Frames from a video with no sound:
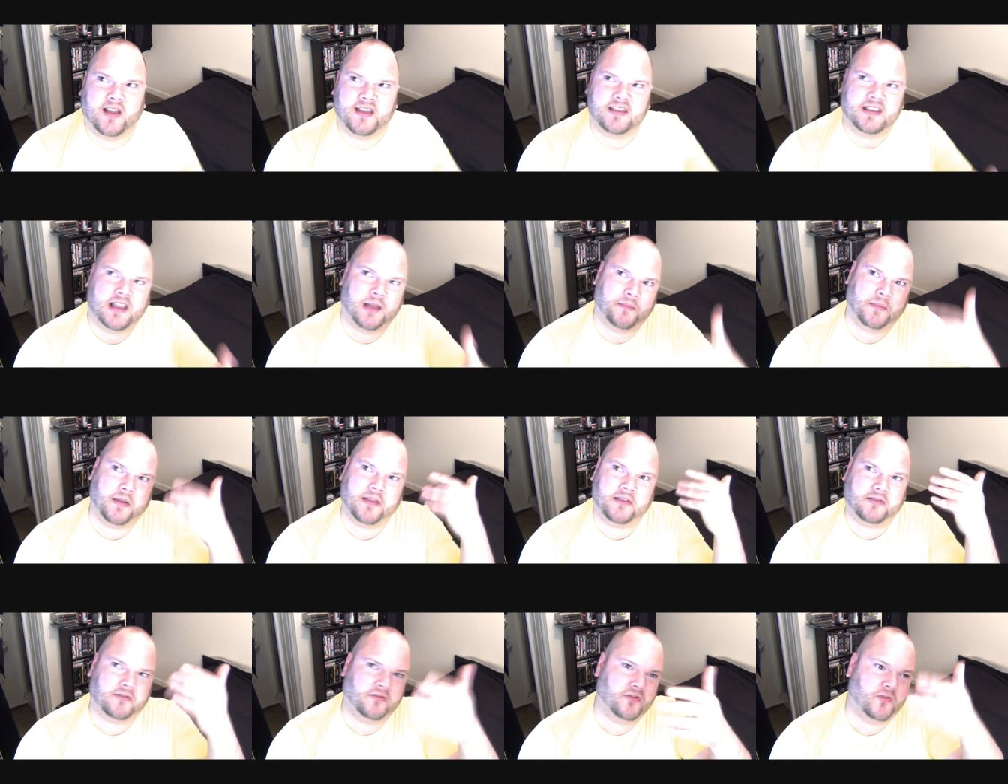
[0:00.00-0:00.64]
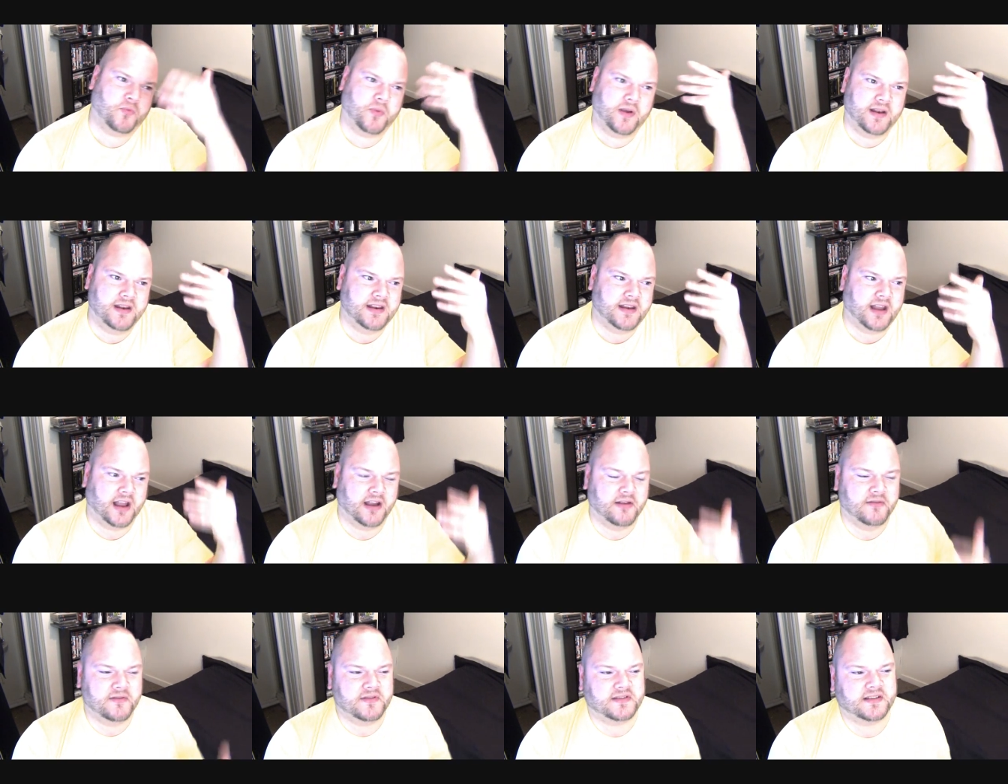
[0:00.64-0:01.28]
light coming through the
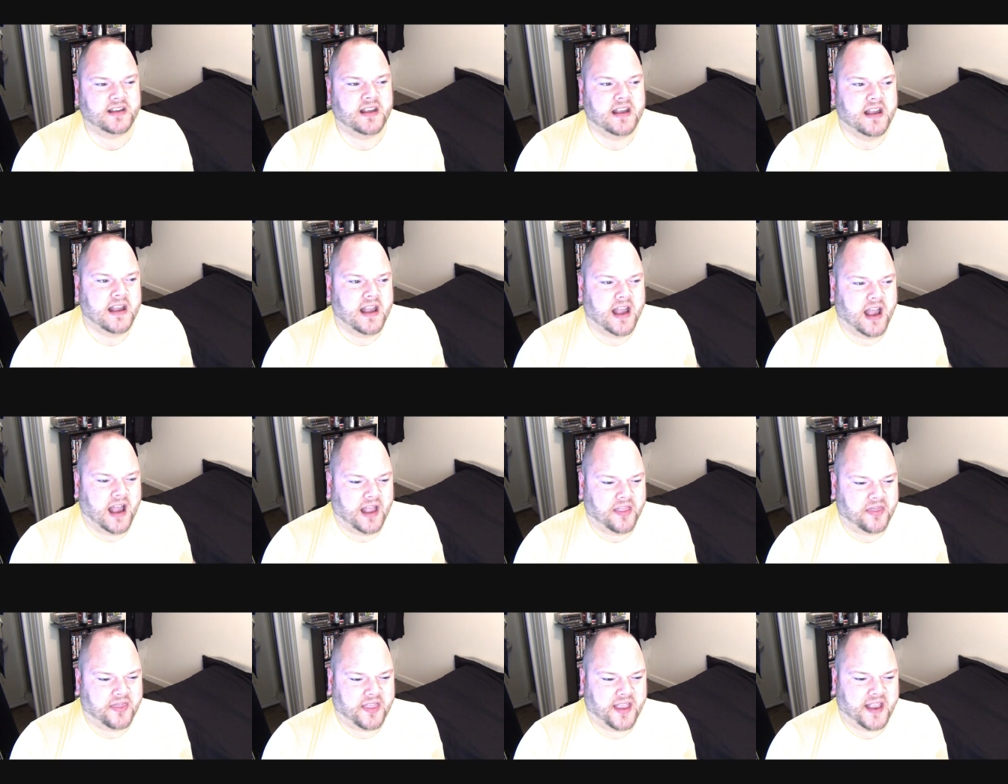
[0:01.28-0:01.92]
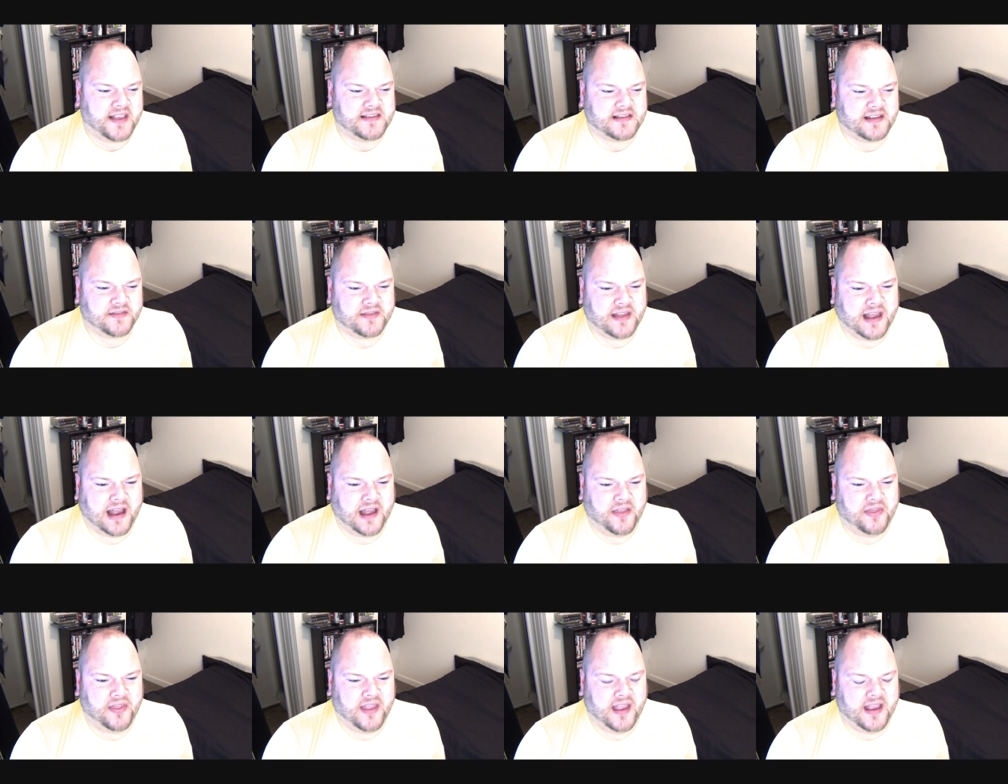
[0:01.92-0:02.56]
windows and things like that.